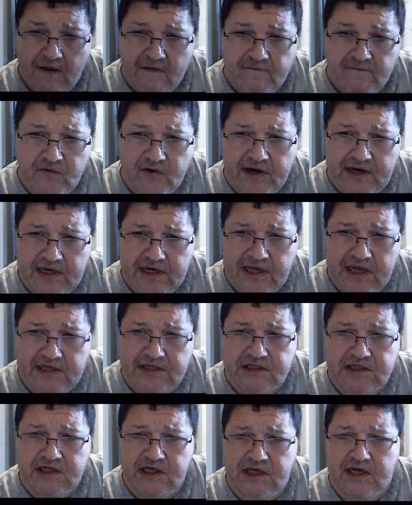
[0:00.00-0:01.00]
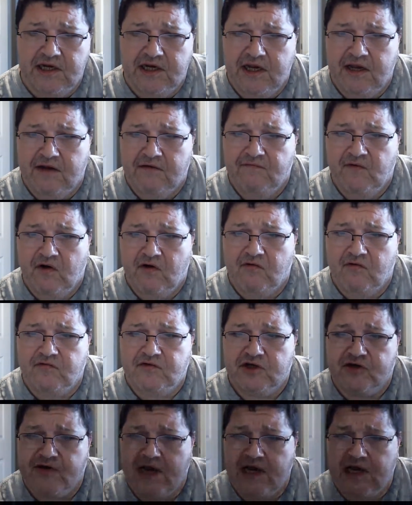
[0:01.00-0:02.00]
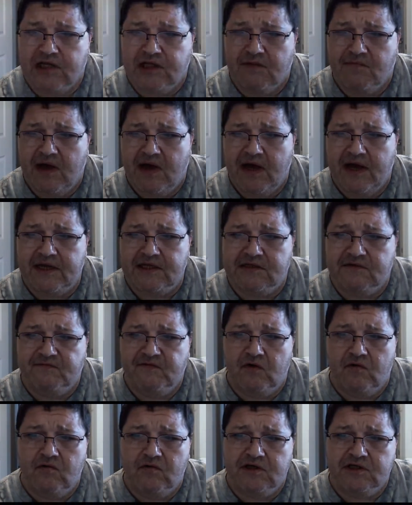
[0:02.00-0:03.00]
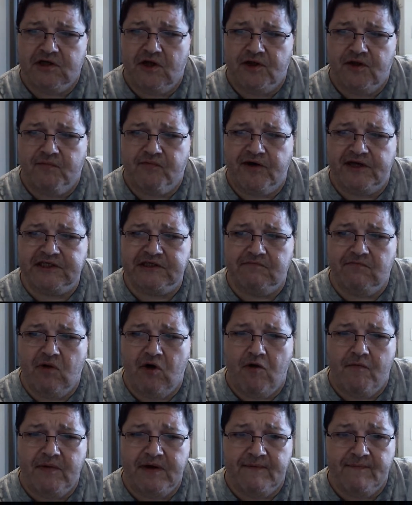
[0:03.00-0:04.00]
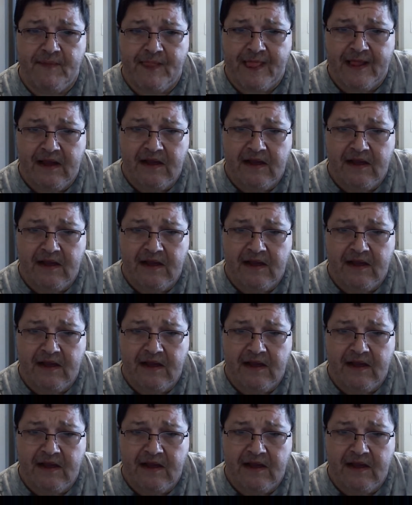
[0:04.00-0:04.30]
for ADHD, and involves training the mind to focus on the present moment